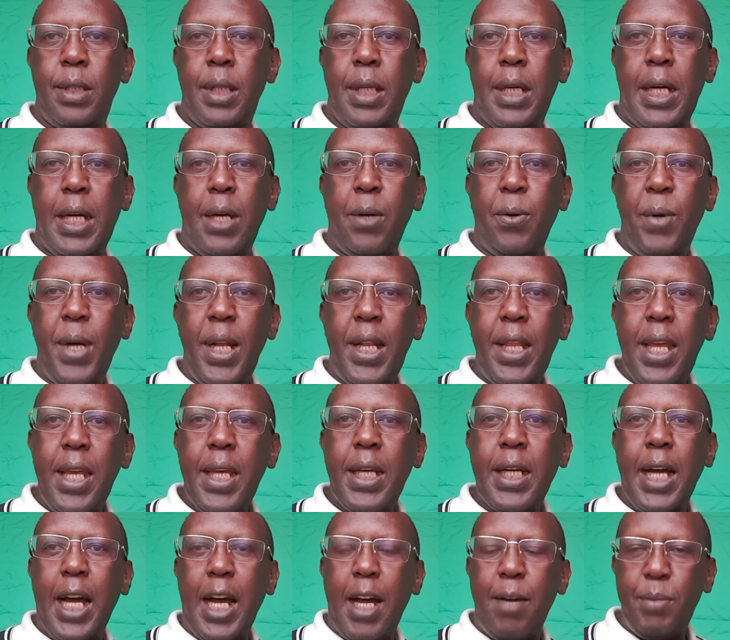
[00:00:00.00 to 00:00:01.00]
And when they
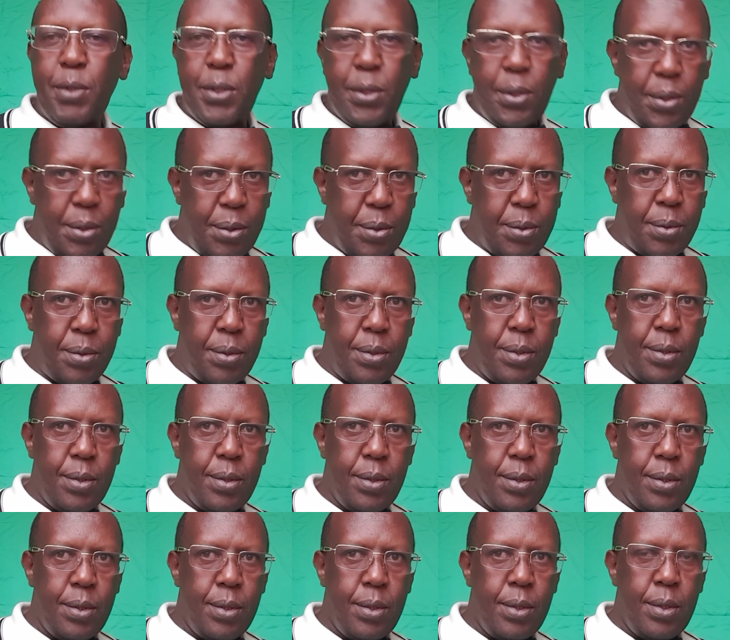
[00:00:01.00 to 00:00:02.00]
come to you,
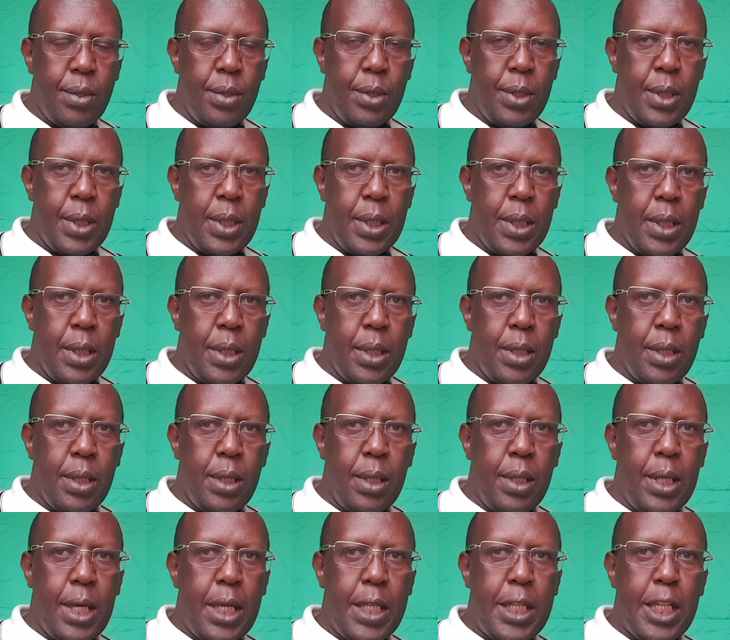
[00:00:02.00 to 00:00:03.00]

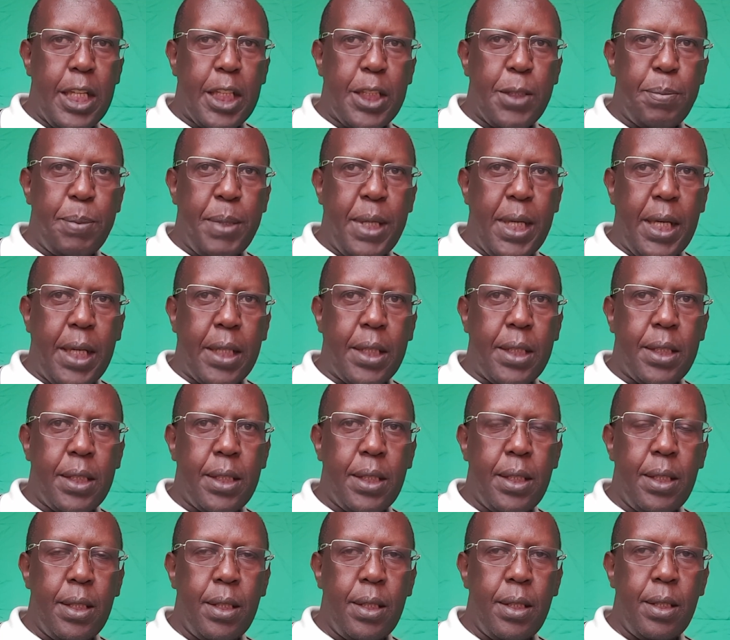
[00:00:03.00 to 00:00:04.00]
they
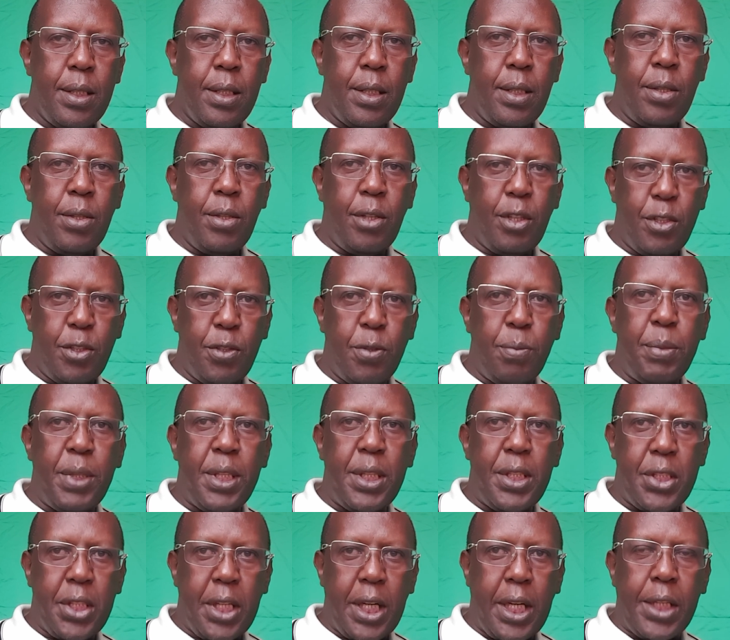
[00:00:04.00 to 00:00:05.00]
expect not to
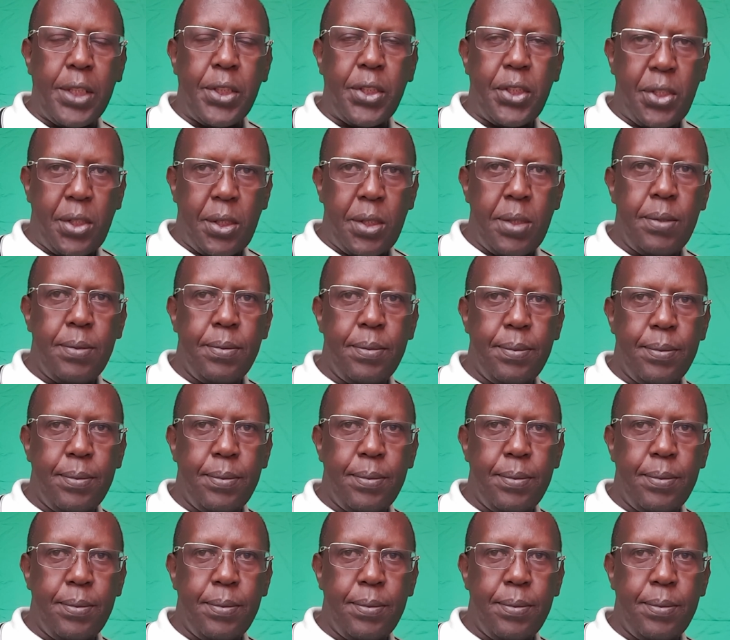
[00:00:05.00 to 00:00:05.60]
be judged.